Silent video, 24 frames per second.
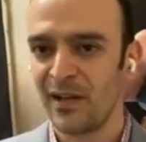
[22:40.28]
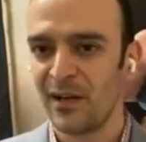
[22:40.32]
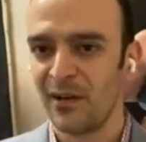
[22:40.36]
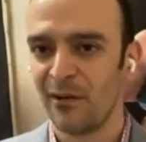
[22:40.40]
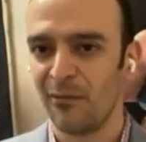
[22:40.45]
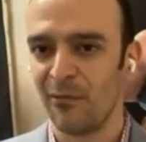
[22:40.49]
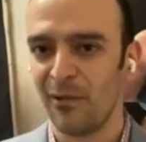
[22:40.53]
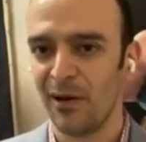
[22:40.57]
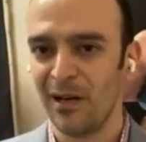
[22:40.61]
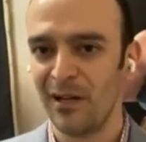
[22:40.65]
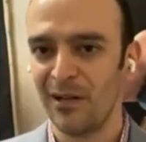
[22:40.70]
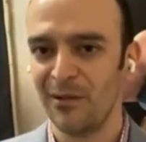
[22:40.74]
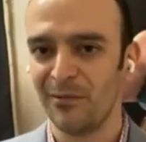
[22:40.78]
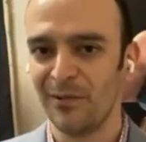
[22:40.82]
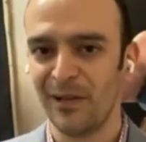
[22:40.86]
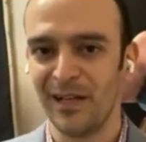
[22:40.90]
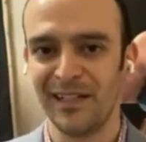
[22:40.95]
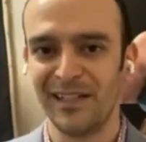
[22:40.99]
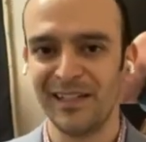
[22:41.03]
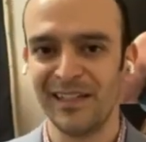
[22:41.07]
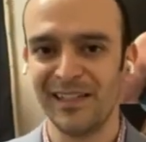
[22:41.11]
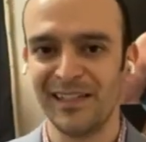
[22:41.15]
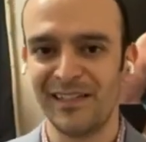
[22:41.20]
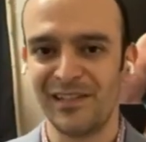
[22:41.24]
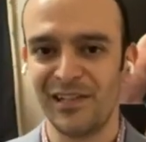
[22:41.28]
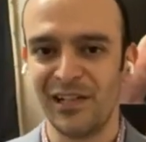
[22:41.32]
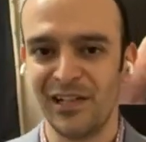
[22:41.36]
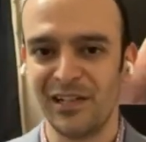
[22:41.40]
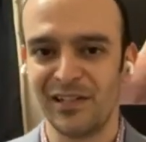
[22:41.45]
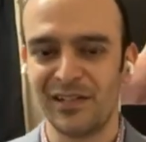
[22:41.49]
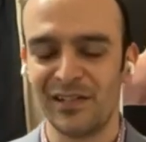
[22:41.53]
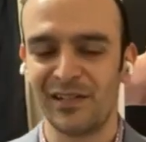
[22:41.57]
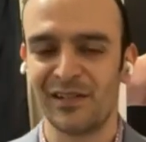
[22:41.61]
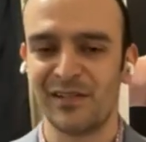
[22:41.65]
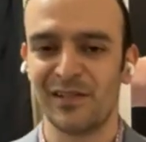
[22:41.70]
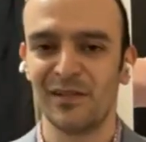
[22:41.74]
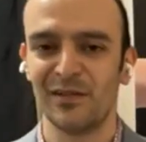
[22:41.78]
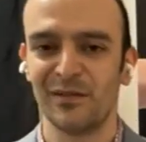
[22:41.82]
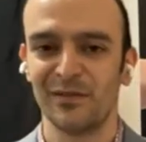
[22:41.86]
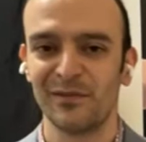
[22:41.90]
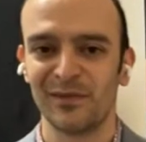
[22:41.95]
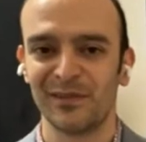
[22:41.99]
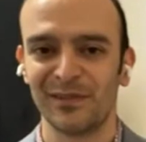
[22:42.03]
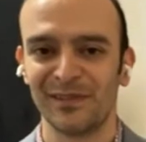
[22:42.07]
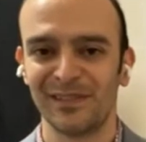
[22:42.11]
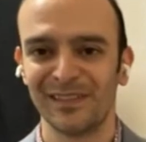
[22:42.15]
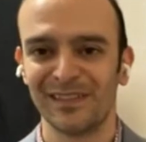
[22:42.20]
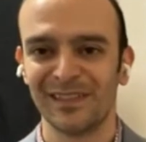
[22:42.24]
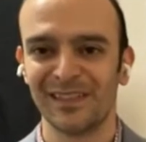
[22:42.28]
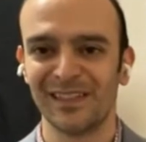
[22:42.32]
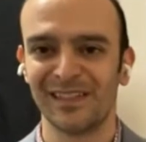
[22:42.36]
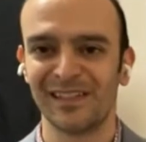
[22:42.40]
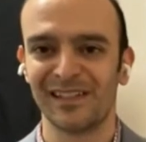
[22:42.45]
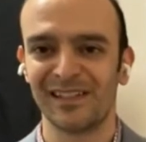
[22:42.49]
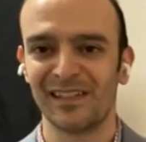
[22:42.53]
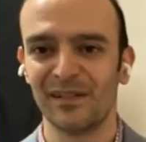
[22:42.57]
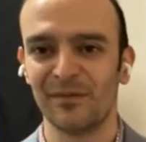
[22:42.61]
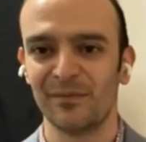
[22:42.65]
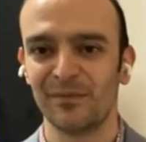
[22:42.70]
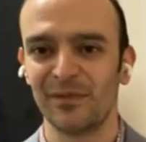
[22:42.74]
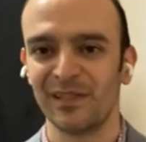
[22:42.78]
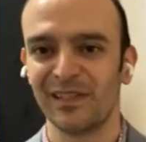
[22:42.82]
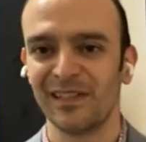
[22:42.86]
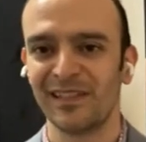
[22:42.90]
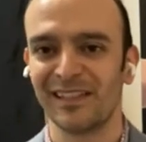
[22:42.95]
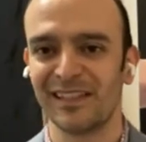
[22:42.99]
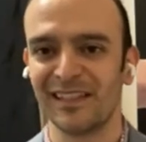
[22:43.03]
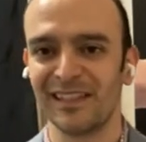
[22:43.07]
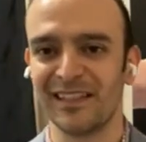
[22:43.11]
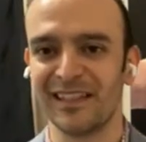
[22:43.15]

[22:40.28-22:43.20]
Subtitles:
While Randy changes over assemblies,